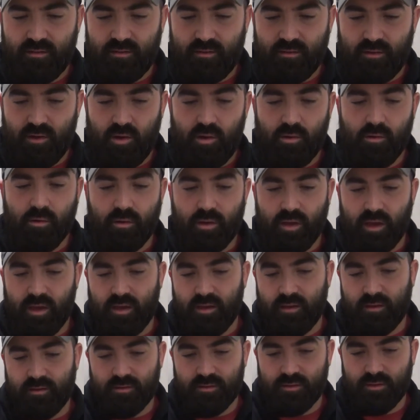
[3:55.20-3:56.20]
Oh,
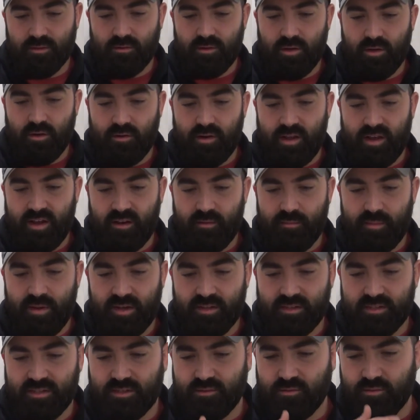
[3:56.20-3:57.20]
okay. So note, out of
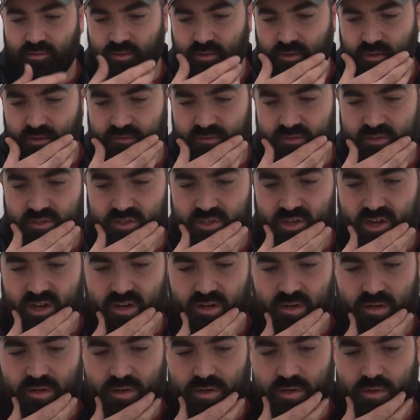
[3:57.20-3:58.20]
bounds as a result of a
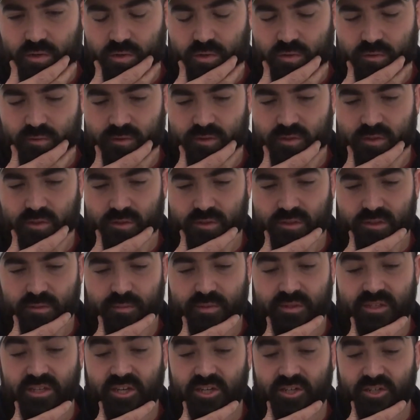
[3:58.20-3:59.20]
shot on a goal results in
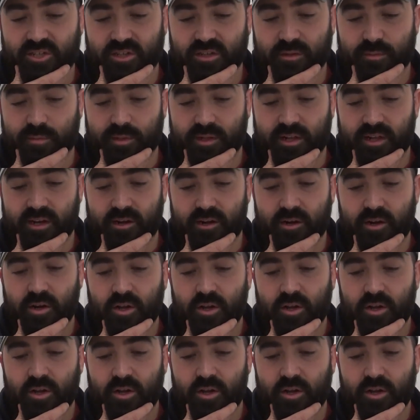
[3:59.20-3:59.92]
possession to the player